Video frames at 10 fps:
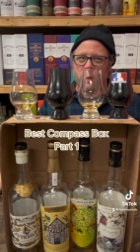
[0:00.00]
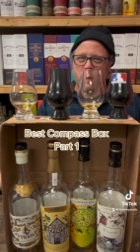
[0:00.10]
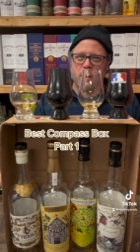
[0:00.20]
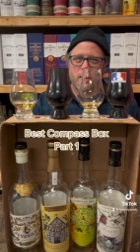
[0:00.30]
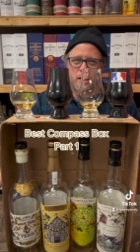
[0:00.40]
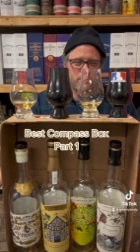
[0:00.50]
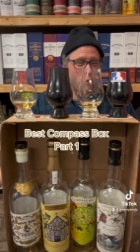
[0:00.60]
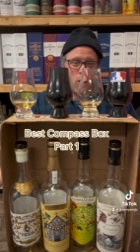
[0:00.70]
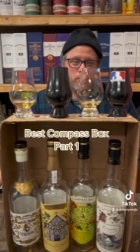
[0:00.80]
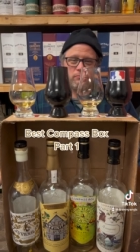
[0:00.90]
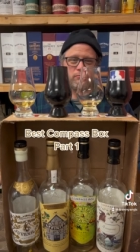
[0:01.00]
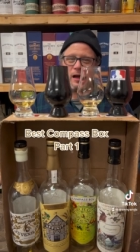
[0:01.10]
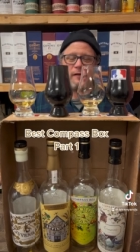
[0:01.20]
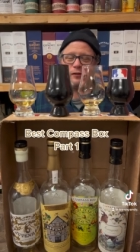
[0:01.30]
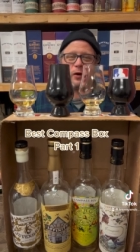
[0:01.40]
guesses? No, I have
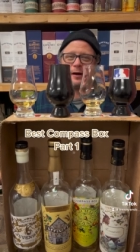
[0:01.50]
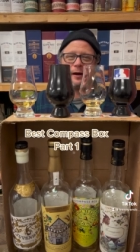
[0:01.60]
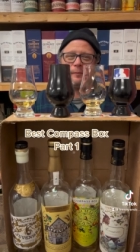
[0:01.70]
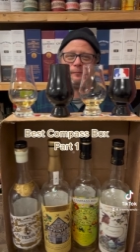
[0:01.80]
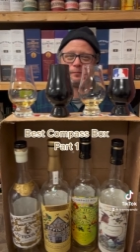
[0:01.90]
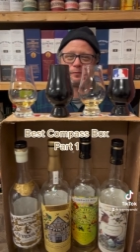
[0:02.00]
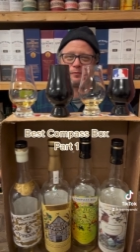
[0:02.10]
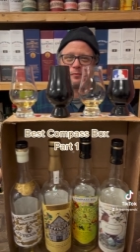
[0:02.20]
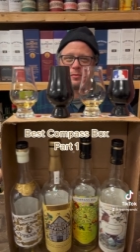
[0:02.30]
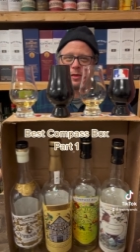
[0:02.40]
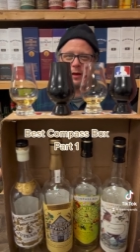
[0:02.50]
no idea. Okay, number one,